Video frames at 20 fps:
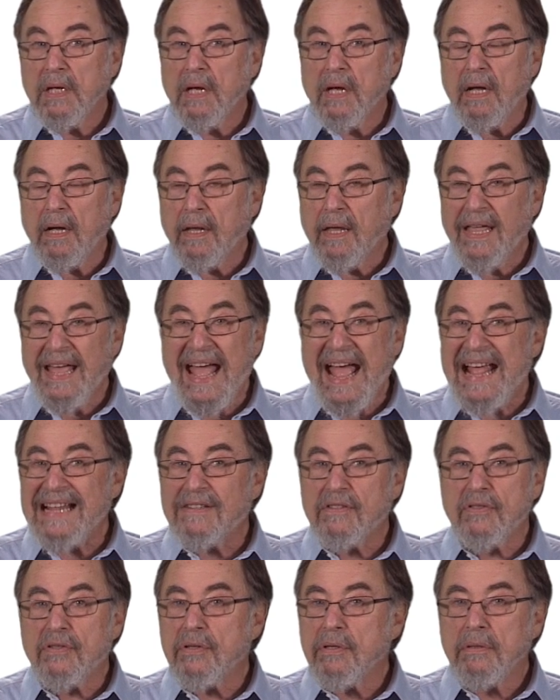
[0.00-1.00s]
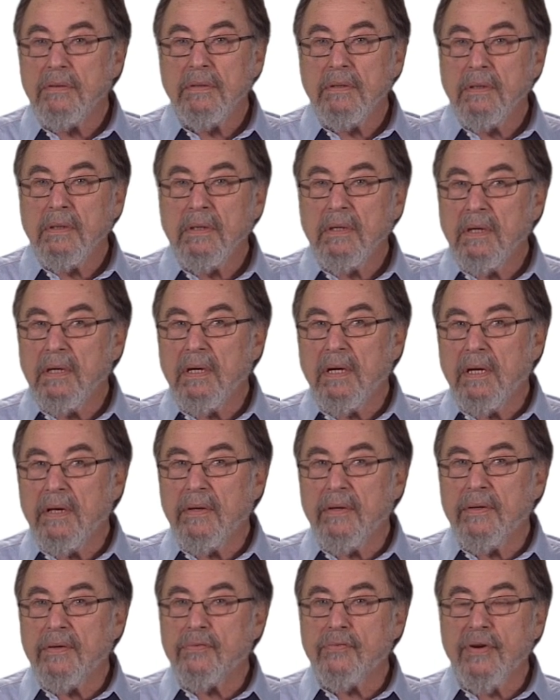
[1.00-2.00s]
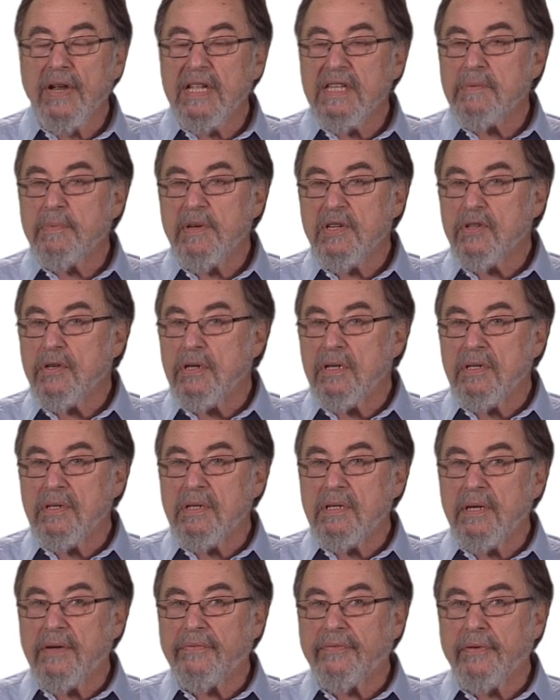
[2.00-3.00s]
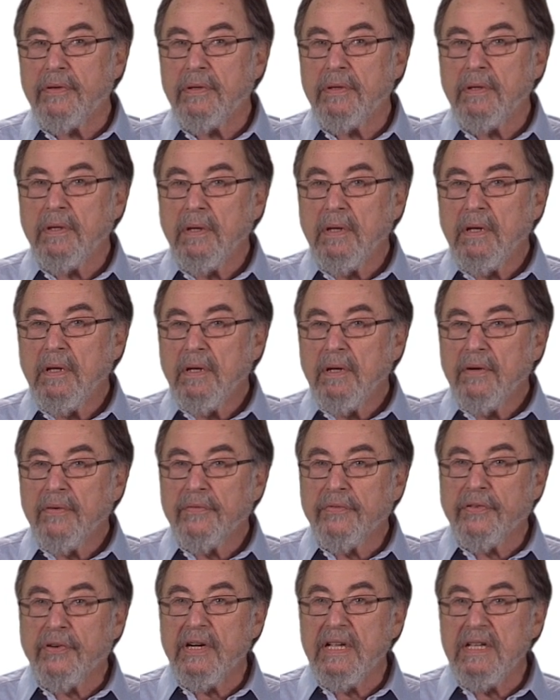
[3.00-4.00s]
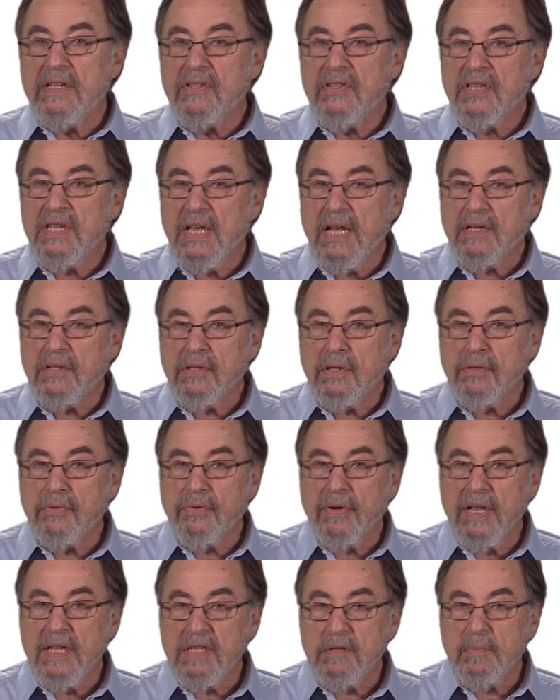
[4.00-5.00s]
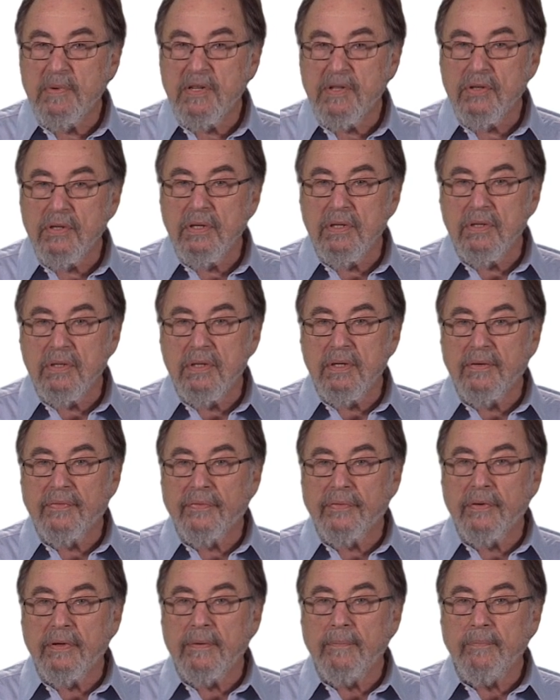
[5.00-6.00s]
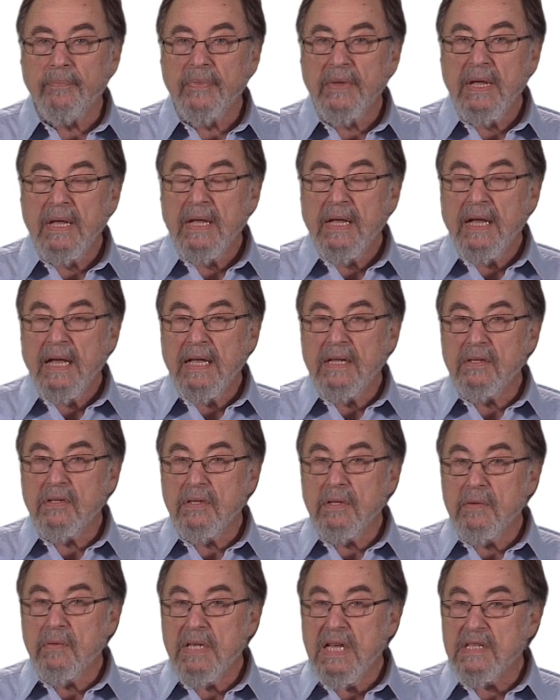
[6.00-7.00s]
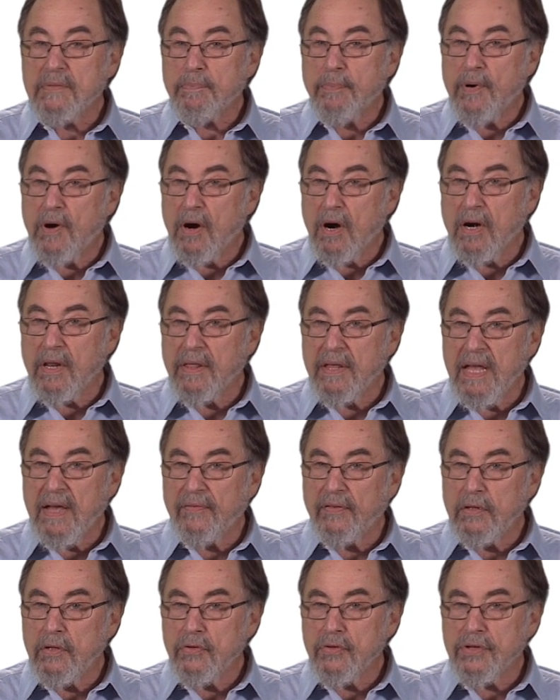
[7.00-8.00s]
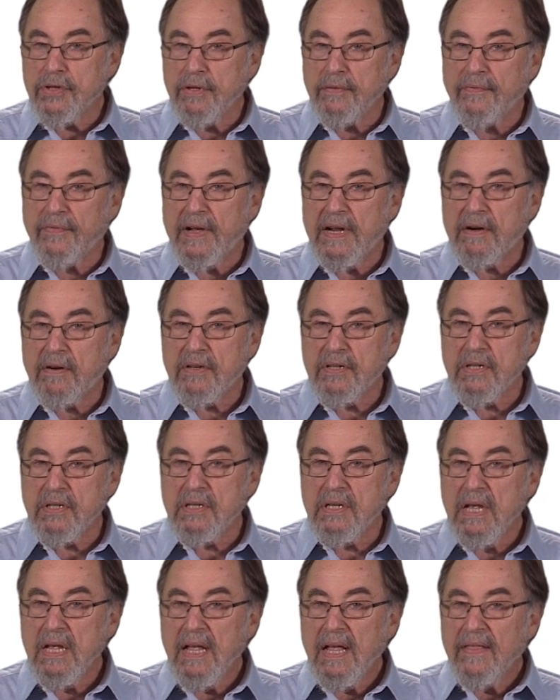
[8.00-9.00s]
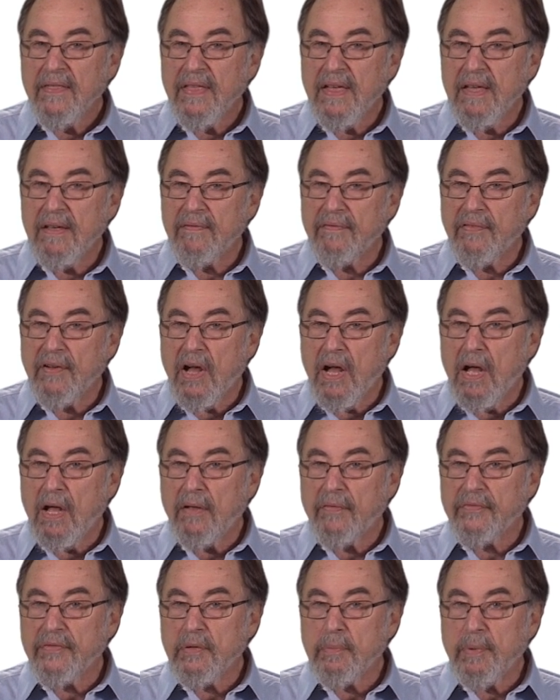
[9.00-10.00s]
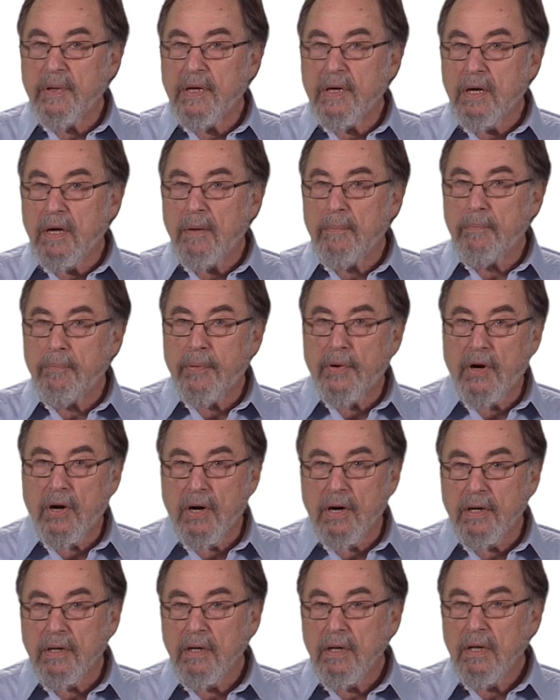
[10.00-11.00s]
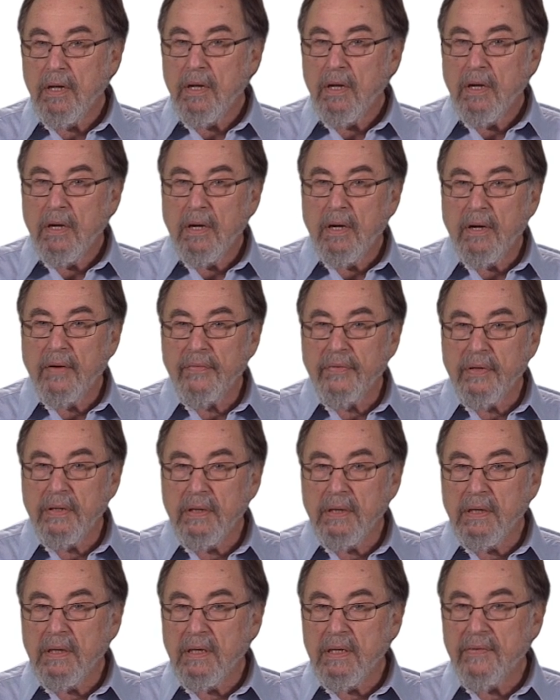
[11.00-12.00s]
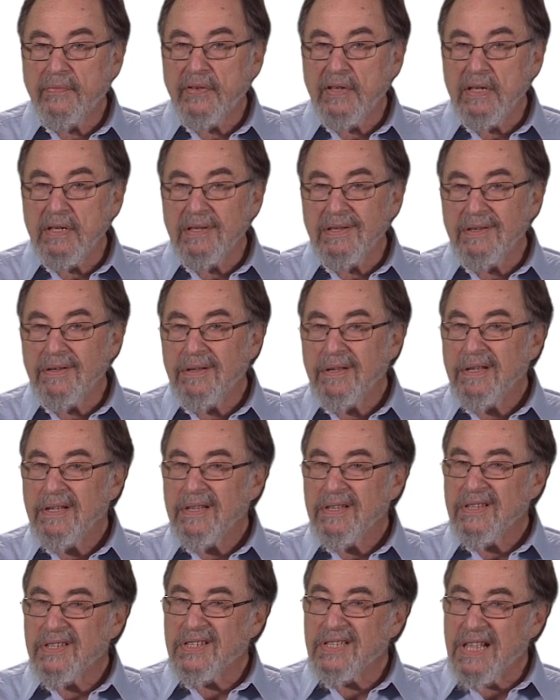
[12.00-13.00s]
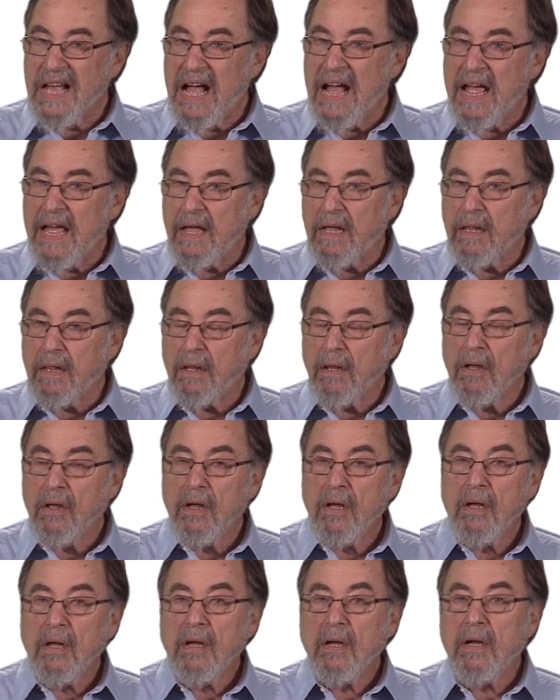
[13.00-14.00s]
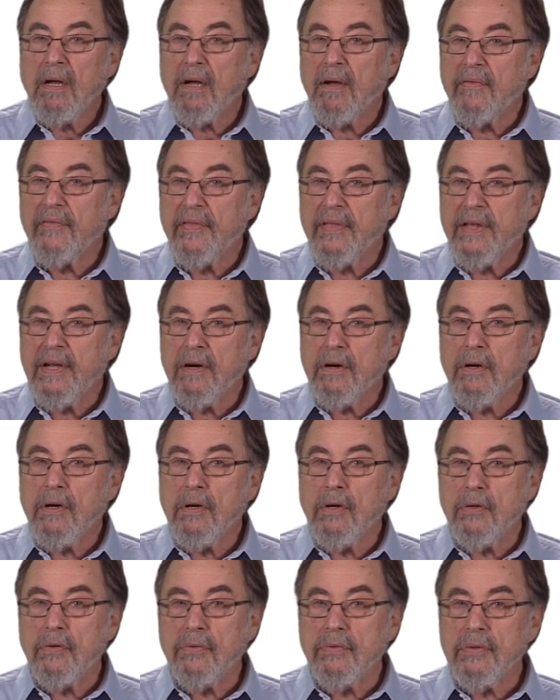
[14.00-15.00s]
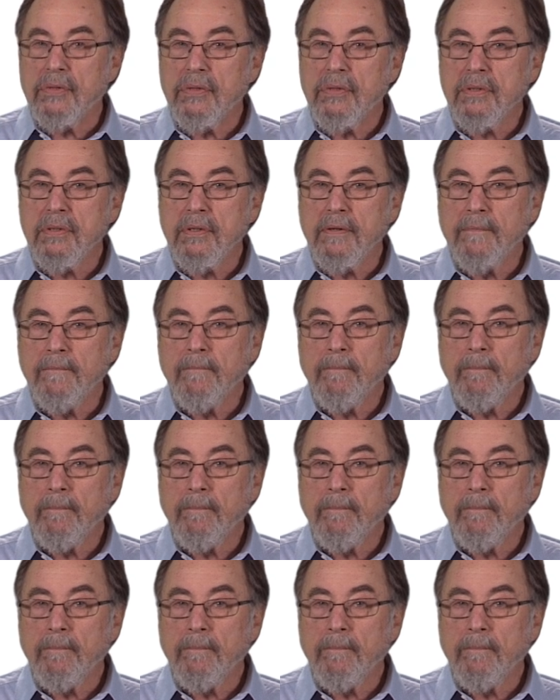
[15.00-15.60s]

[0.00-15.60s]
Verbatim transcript: uh, cats, uh, the transmission is different. For insects, the transmission is different. And that's part of the evolution of viruses. They evolve to become part of the living style of their hosts.